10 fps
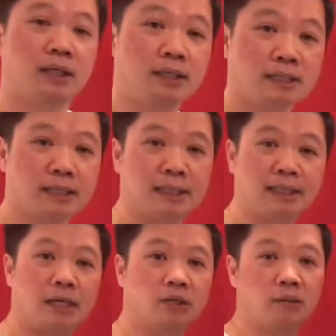at least
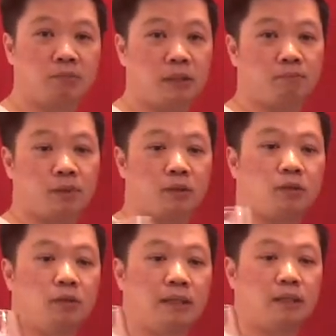10,000
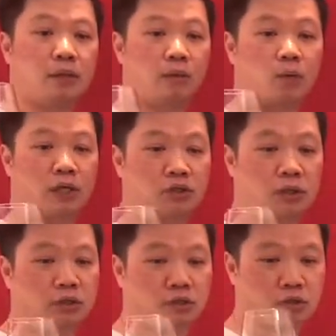people
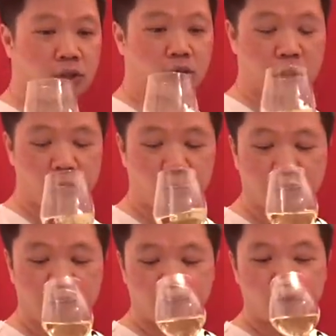watching the show each week.